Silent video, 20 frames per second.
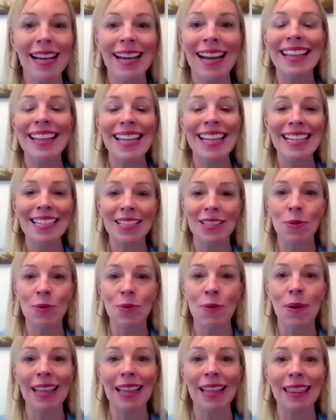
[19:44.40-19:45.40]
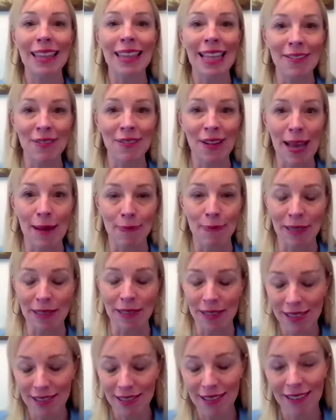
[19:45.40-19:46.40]
And then you know what? Life
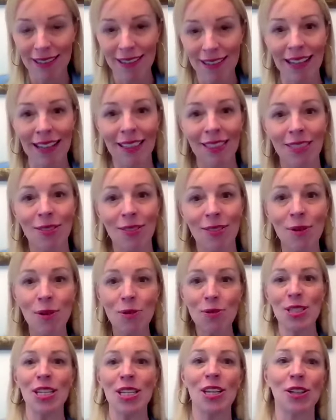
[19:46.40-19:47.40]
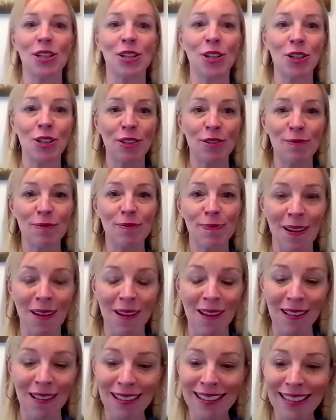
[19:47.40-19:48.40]
happens. It throws you a
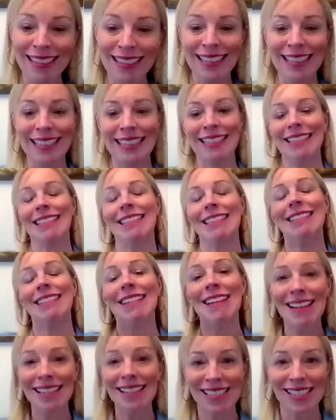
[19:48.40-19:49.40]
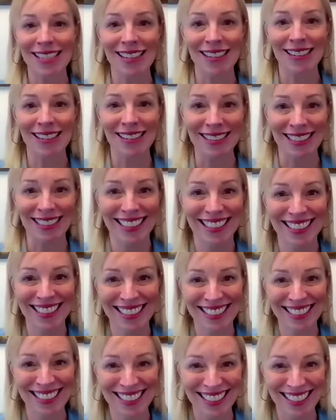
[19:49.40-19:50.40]
curveball. It knocks you on
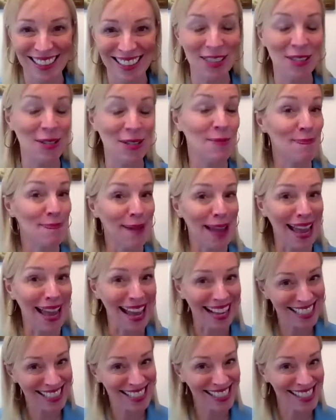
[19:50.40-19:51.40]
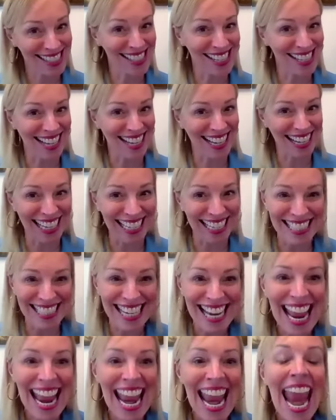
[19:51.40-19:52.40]
your backside,
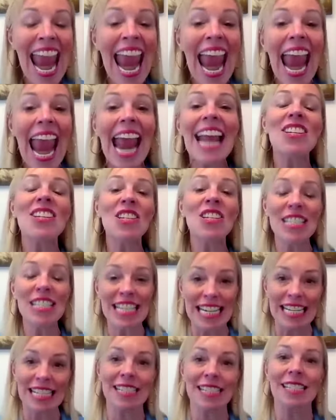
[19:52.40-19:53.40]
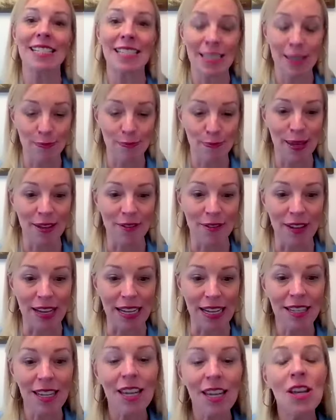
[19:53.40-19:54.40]
and you need to
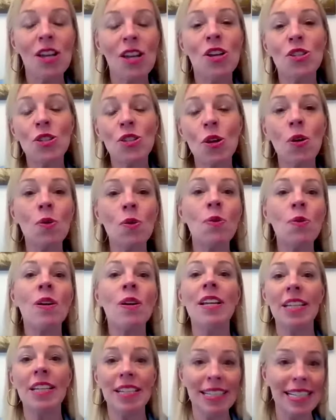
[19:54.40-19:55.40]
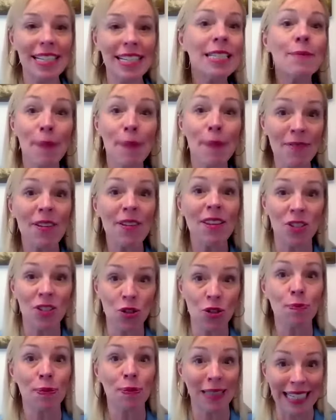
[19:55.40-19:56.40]
pivot. So you need to pivot
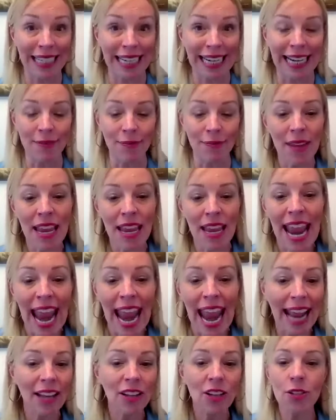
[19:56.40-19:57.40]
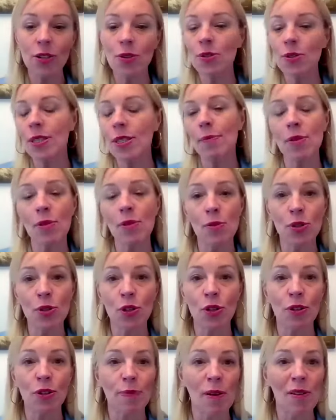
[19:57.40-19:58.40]
your plan. And you know, some of those
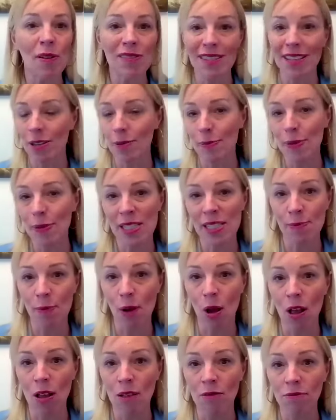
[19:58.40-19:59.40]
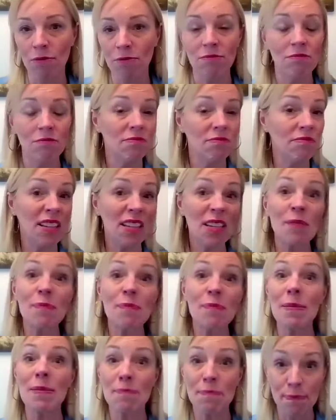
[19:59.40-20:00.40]
curveballs, they could be small, they could
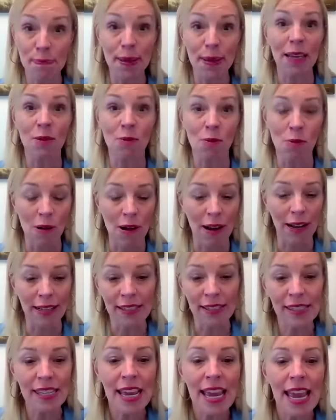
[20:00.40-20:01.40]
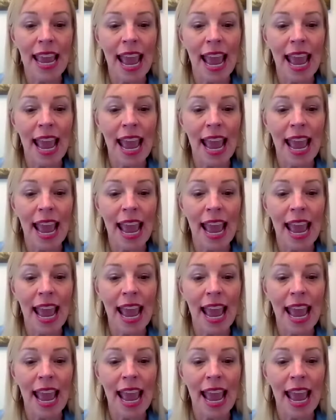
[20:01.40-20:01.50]
be big ones.